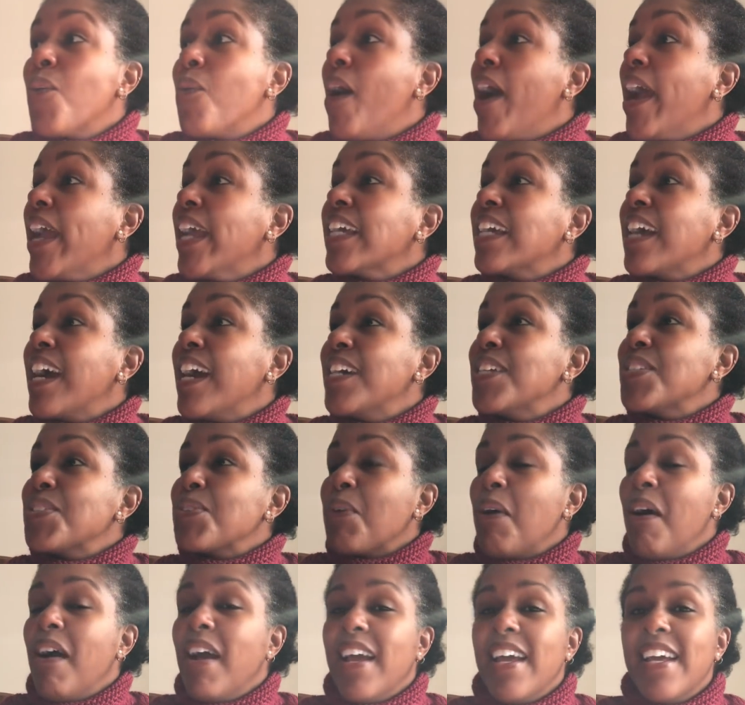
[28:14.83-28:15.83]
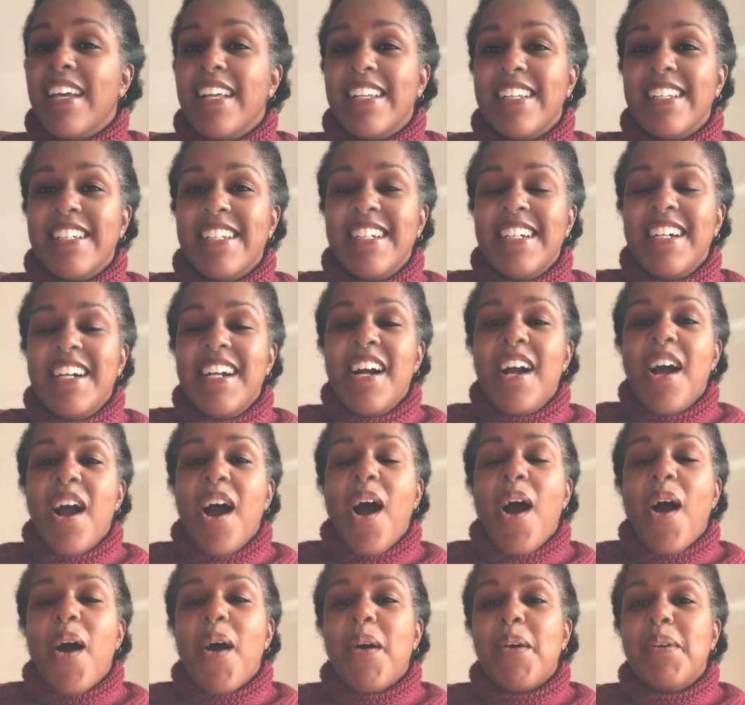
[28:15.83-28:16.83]
quiet, guys. Quiet.
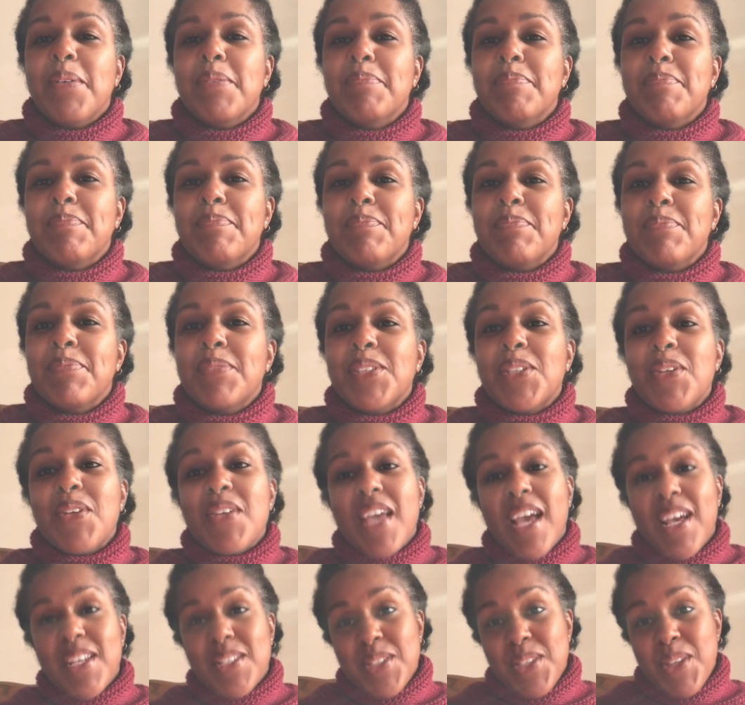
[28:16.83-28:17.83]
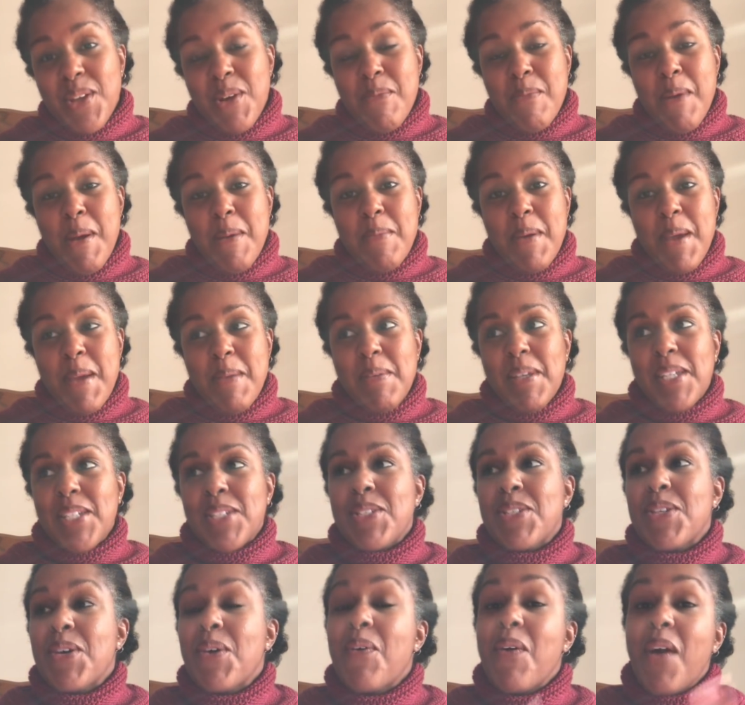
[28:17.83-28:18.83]
Um, so yes, they're my
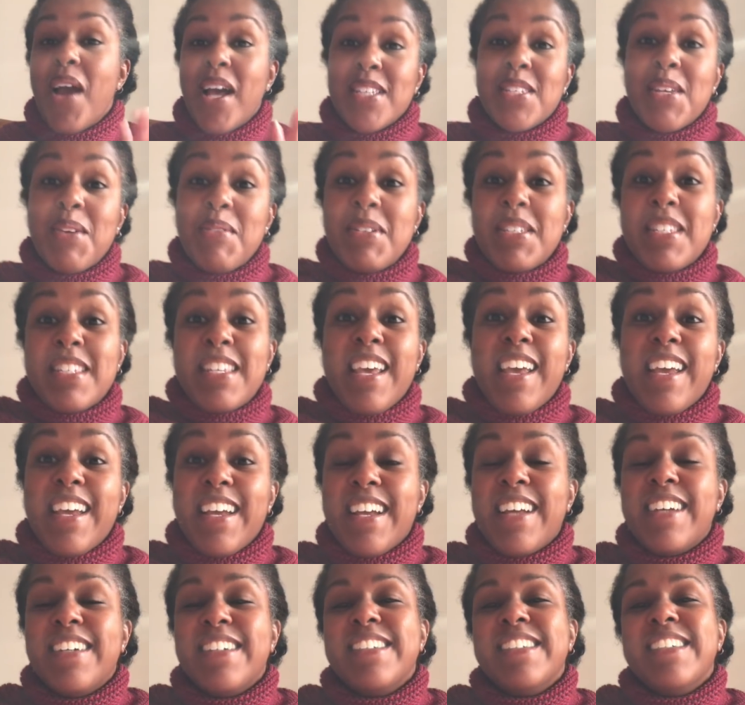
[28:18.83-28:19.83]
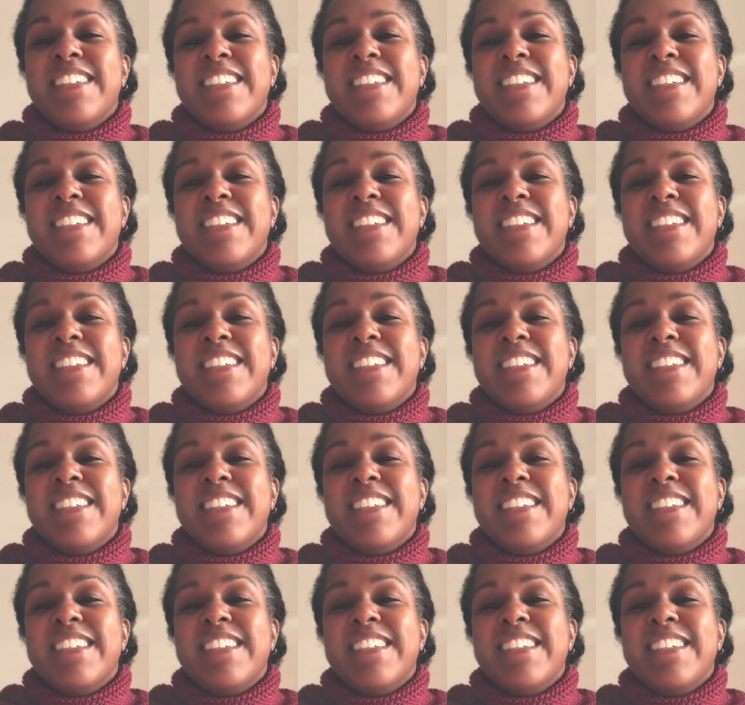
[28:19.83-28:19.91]
babies. So as I was saying,